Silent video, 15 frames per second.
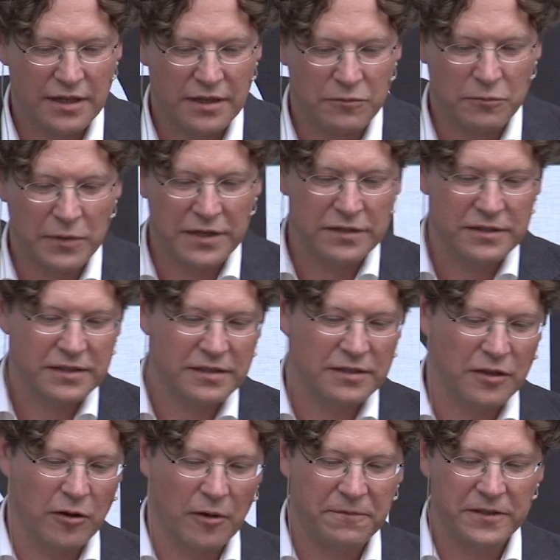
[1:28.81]
And one is
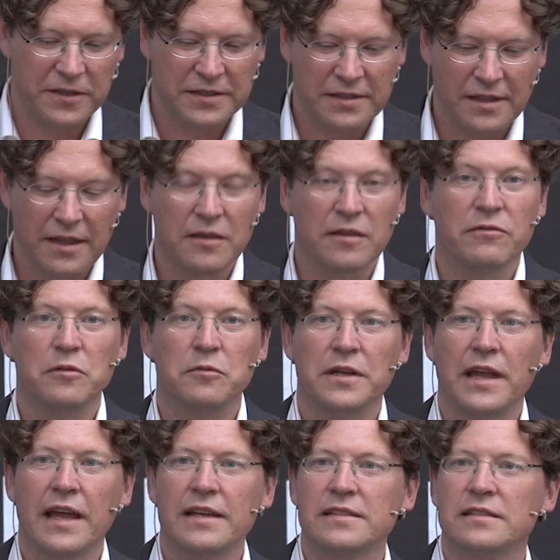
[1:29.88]
the obvious thing if you
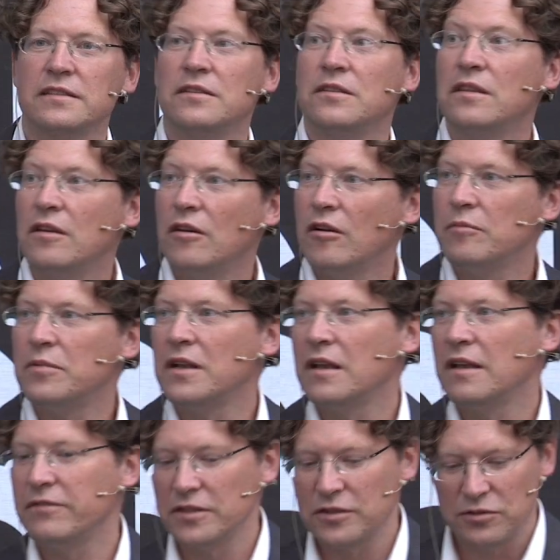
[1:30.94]
want access on the urban
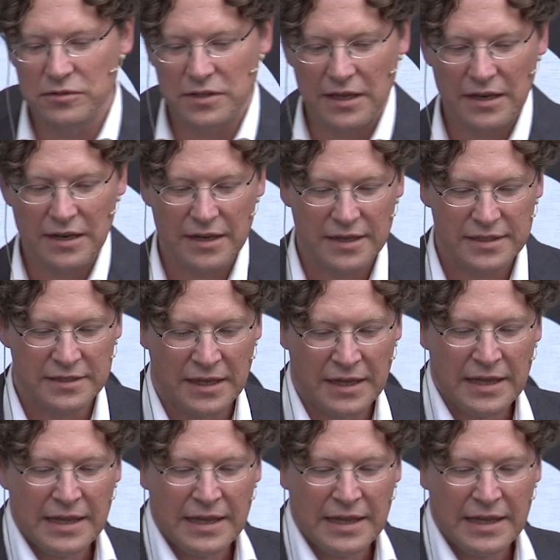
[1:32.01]
level to daylight,